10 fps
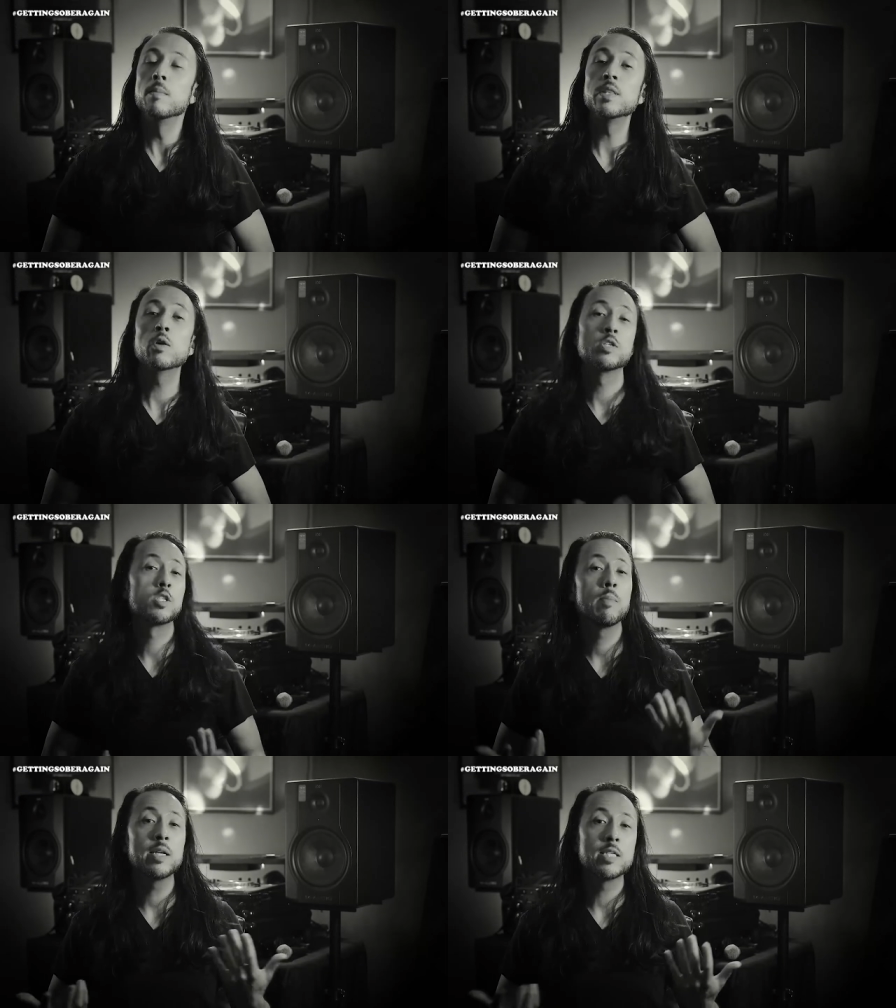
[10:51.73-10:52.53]
But there were
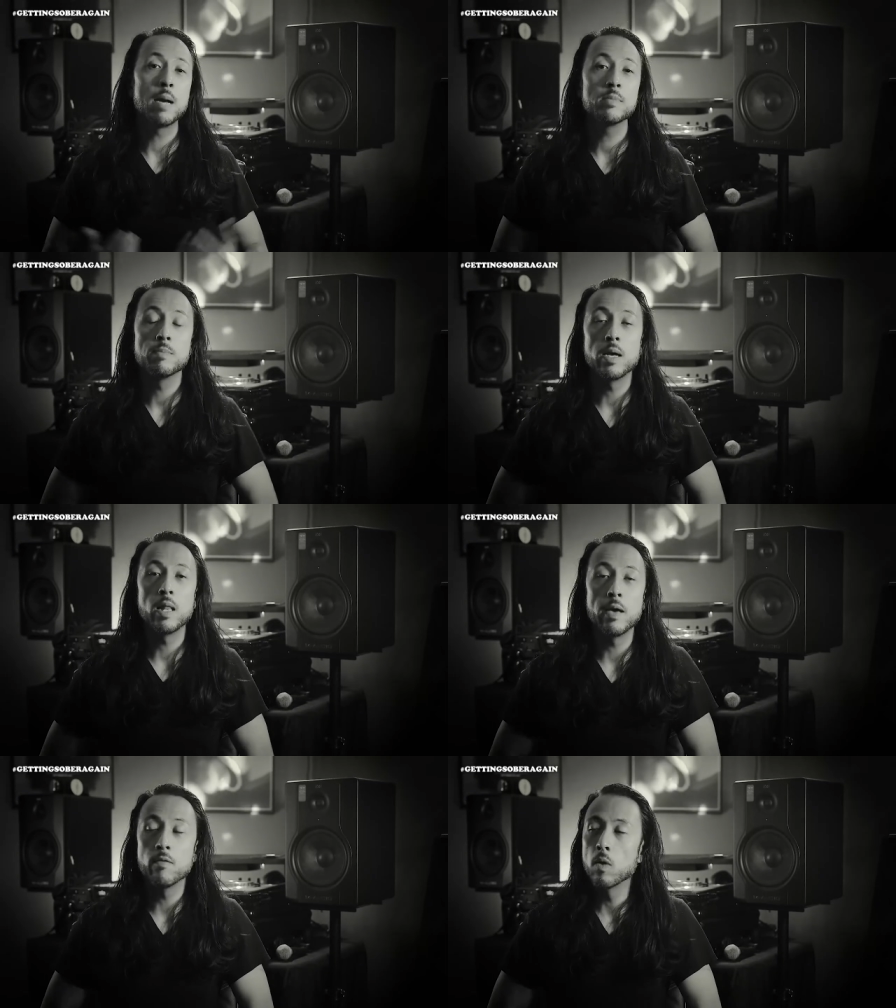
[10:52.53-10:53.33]
so many times in my
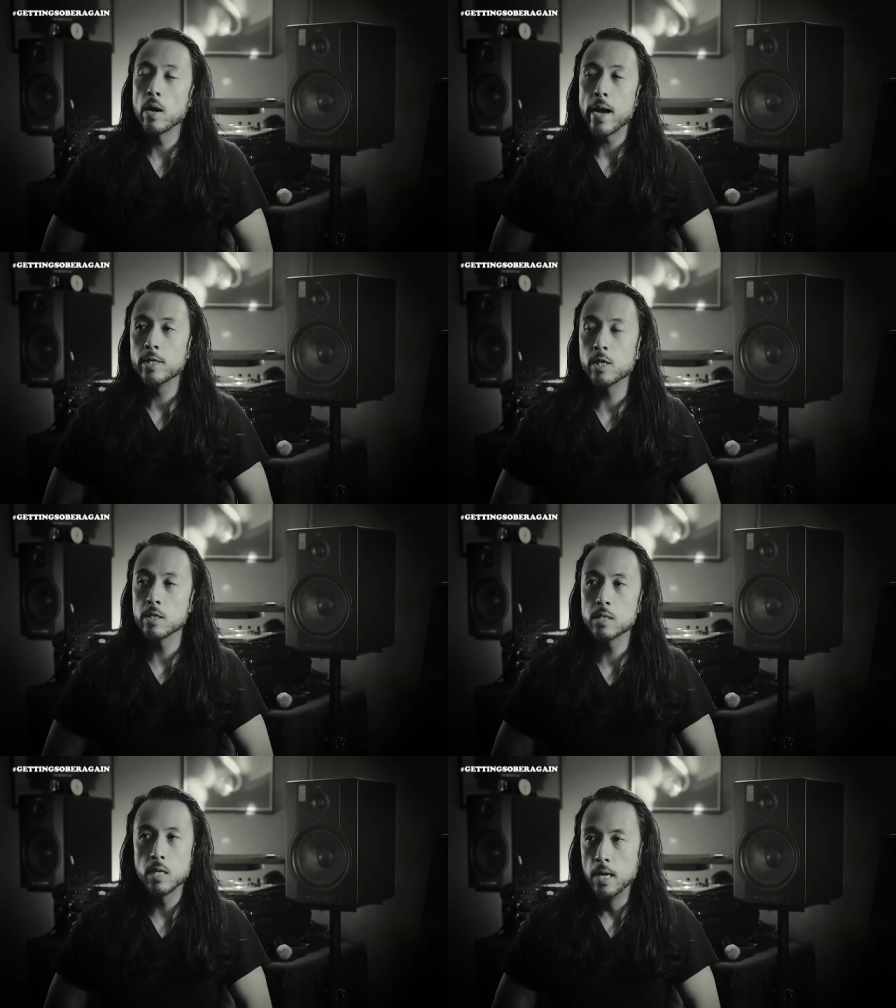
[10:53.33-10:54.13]
life where I
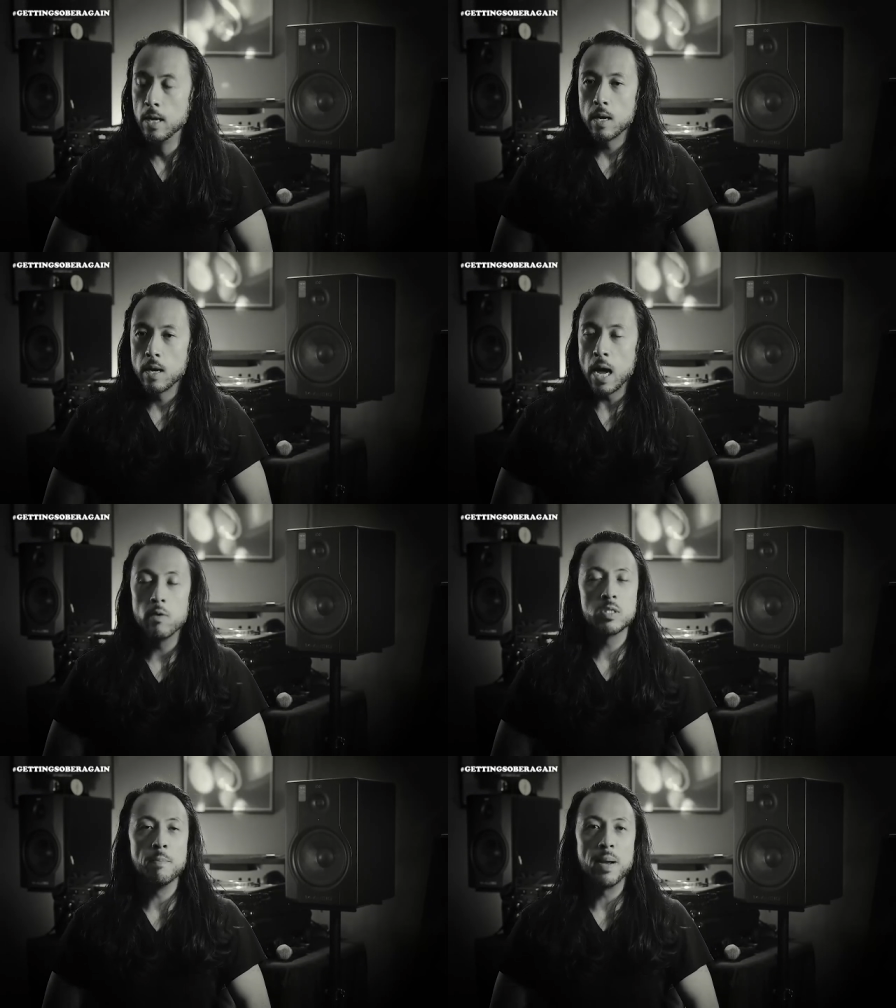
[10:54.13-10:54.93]
just I
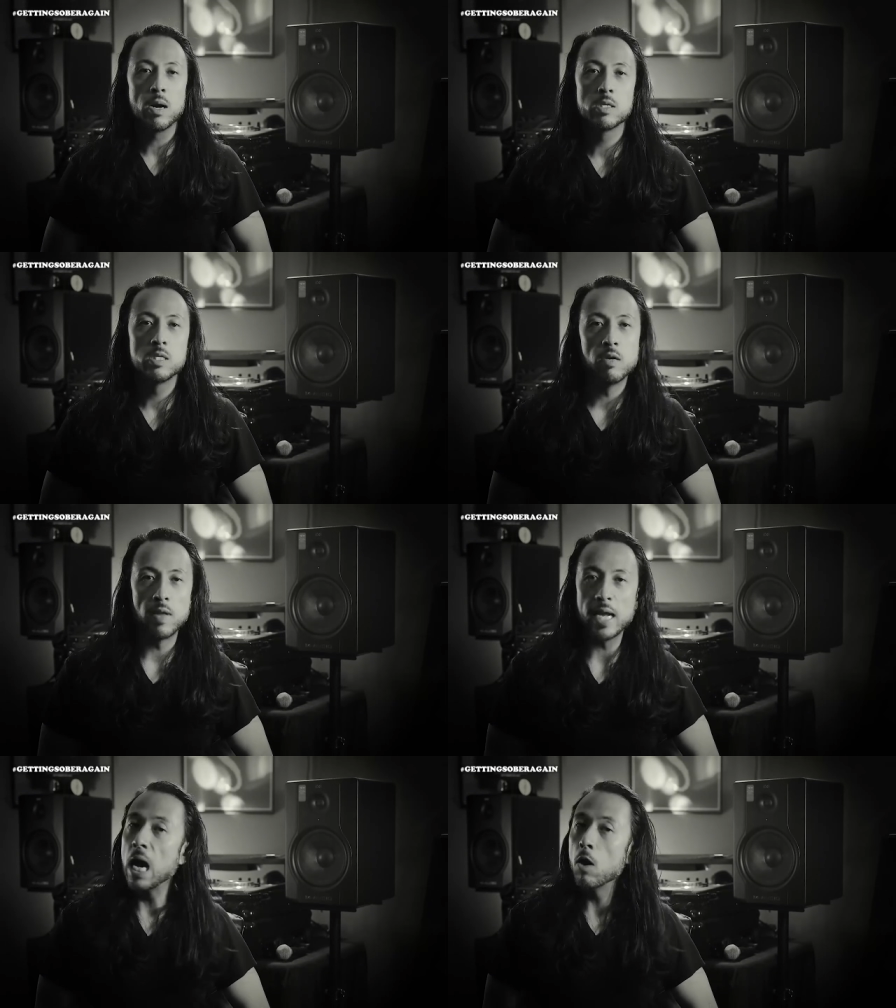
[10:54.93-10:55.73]
was embarrassed of
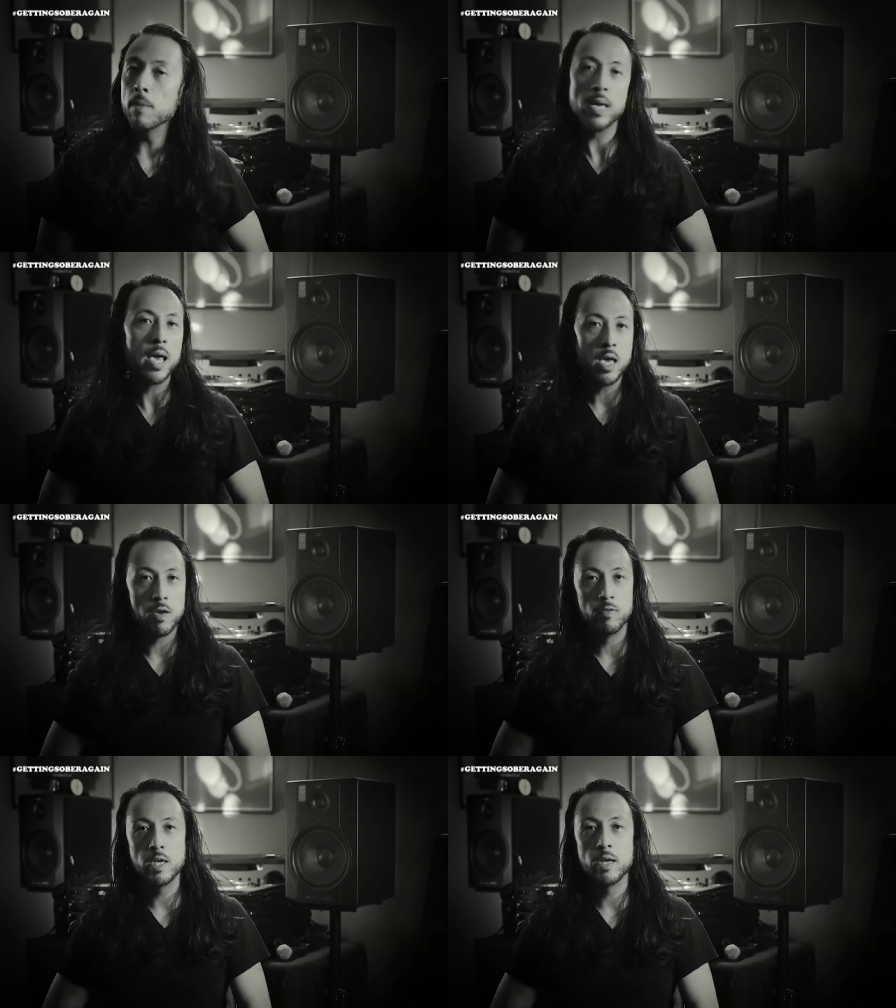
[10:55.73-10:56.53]
like how I
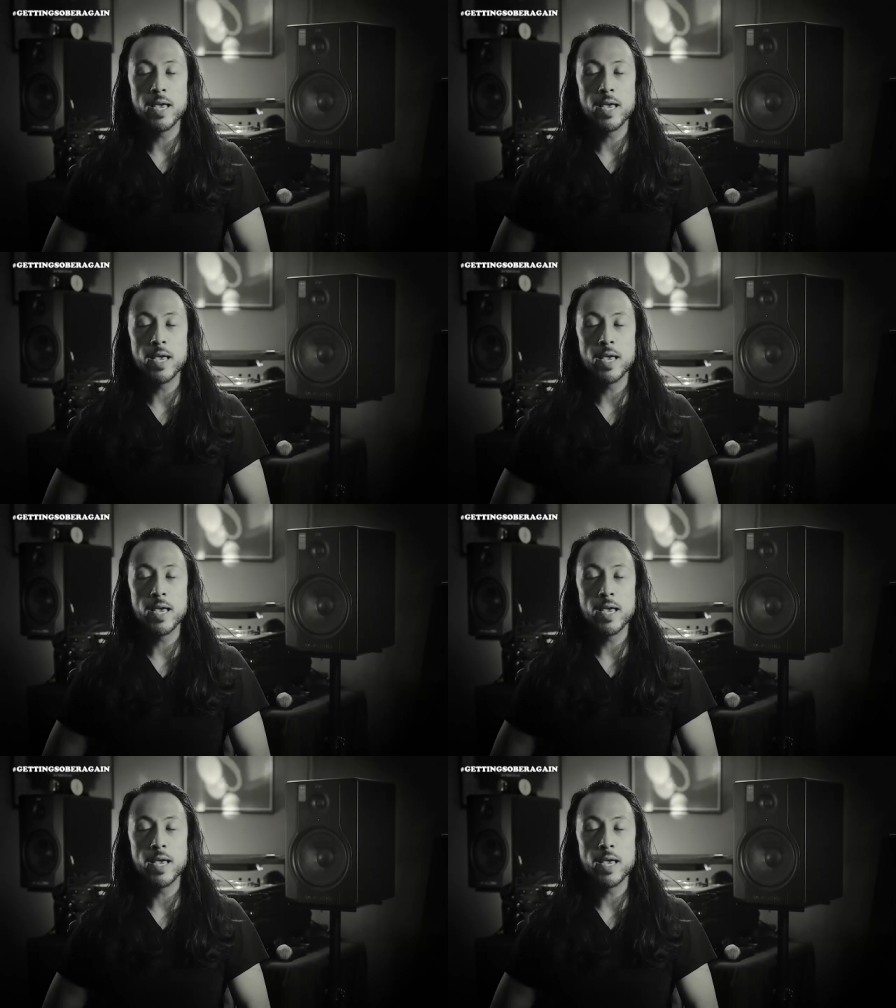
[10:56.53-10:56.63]
behaved.